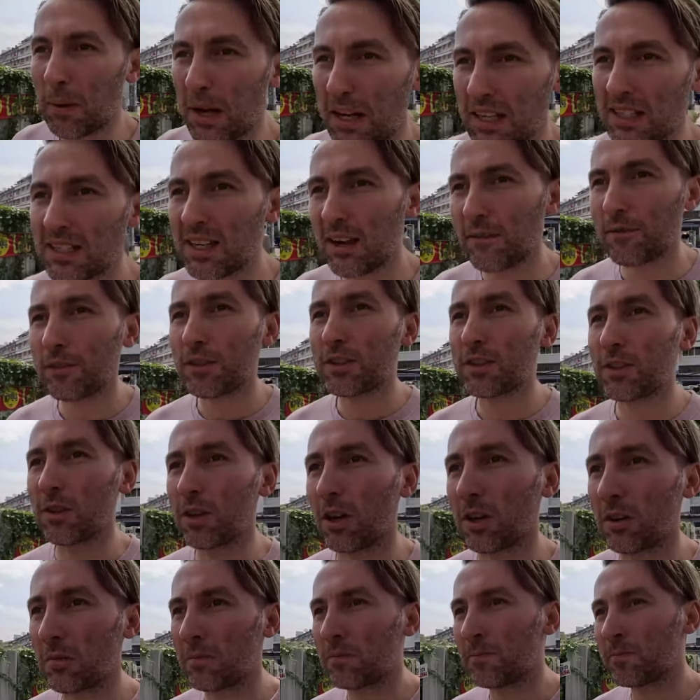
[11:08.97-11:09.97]
Pakistan for so
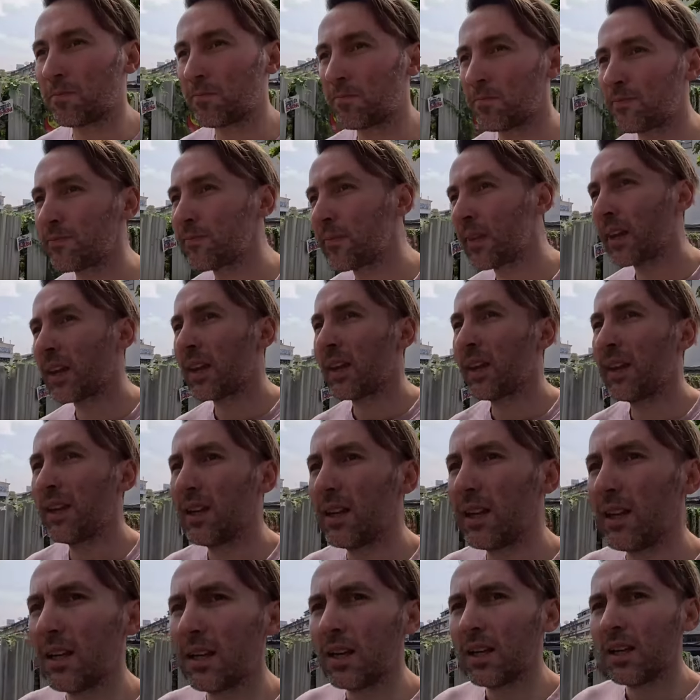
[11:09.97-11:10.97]
long.
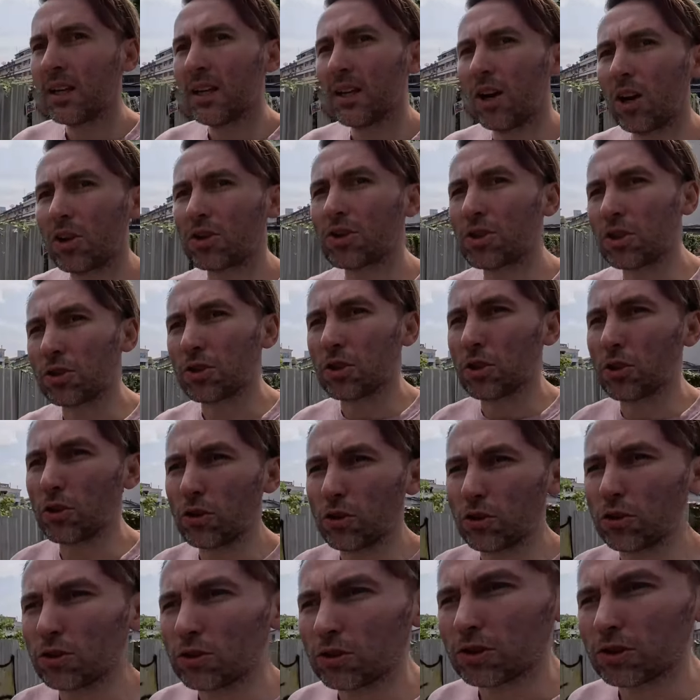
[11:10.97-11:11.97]
Also do